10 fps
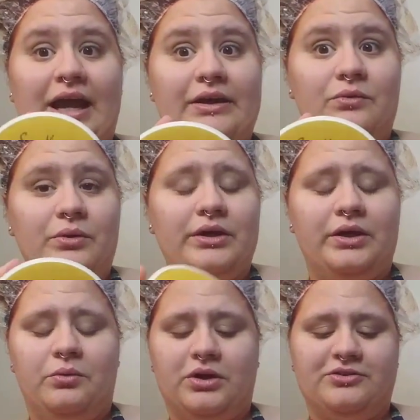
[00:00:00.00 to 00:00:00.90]
it
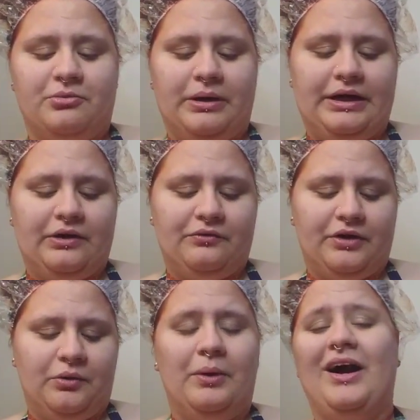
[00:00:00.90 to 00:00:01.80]
really worked for my hair
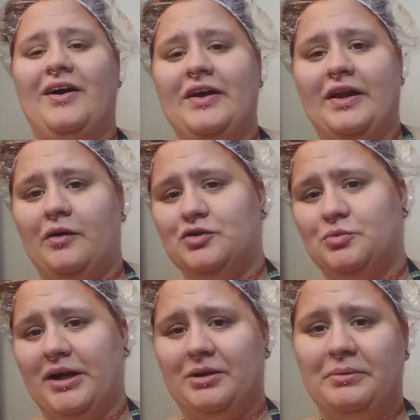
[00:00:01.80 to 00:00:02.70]
very well. And I would
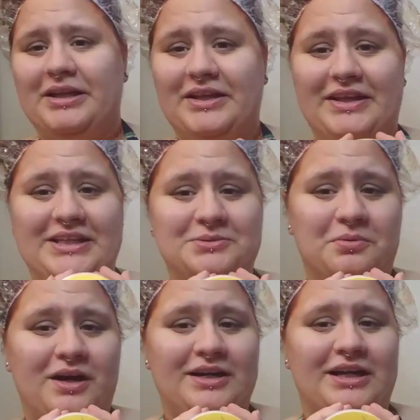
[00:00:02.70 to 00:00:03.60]
recommend this
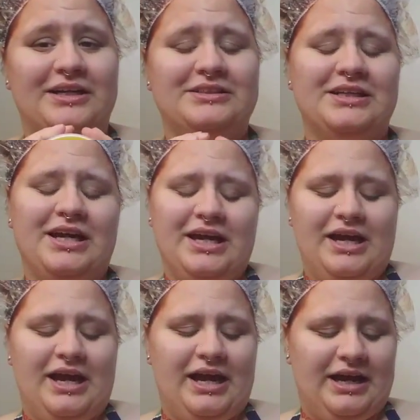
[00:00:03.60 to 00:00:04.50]
product.
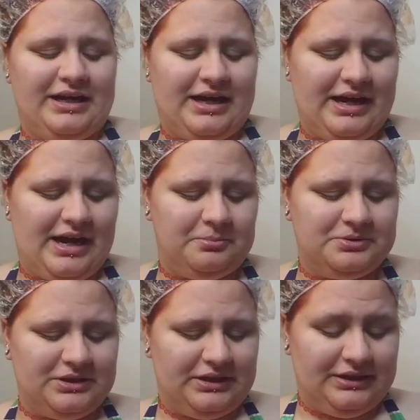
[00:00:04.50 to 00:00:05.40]
And I
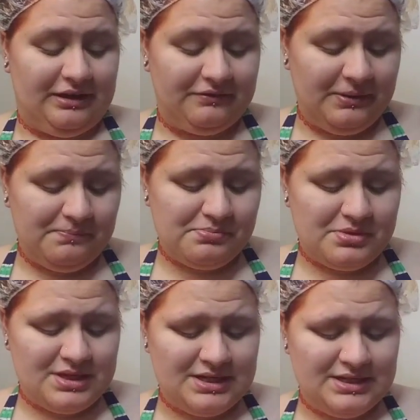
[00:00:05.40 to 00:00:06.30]
absolutely love it.
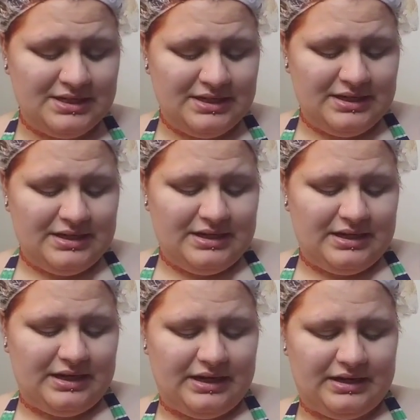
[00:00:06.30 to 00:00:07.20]

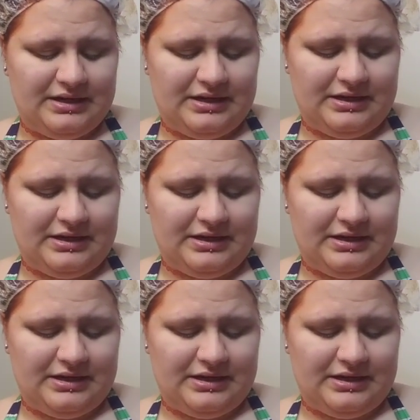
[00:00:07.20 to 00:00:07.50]
And